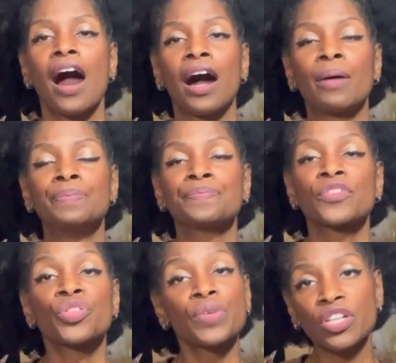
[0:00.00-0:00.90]
Um,
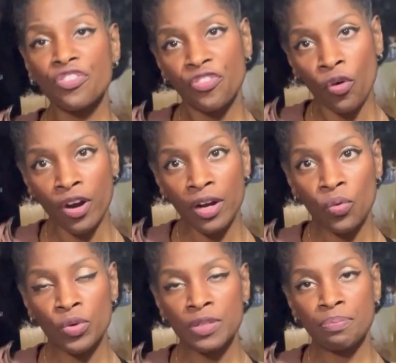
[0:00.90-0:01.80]
three to four
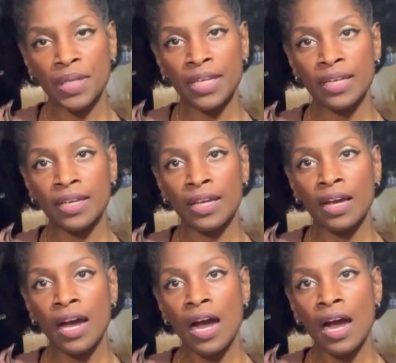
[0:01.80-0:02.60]
would be